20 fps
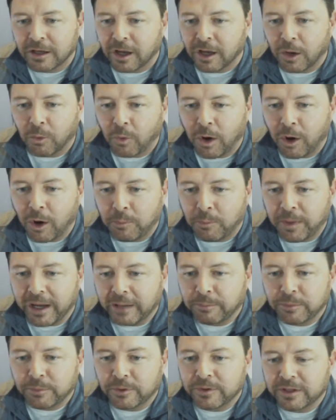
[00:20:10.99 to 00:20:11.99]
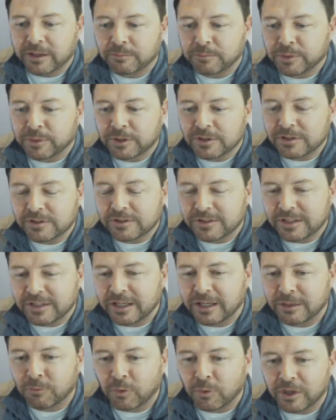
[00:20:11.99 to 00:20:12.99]
wallpaper that puts
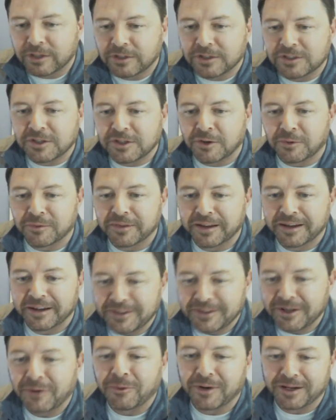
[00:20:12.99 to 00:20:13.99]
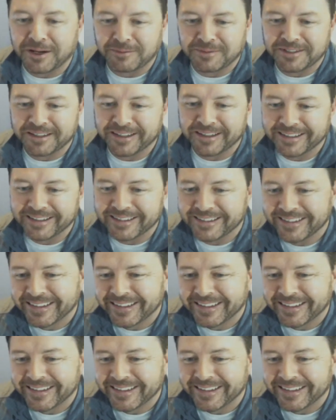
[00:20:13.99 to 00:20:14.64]
10 widgets on there. You know what I'm saying?